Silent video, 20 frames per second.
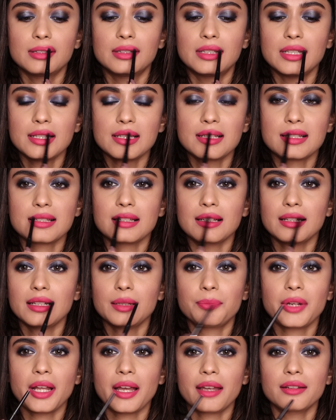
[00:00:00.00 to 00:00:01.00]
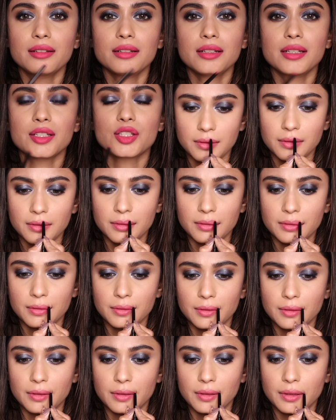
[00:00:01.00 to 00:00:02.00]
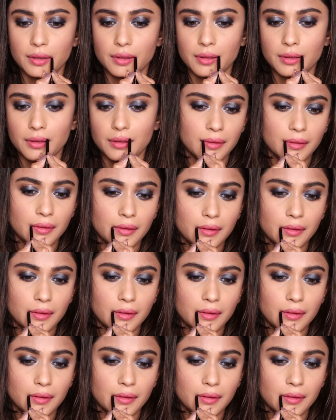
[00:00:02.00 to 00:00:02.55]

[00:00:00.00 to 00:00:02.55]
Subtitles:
This lip liner is not that smooth in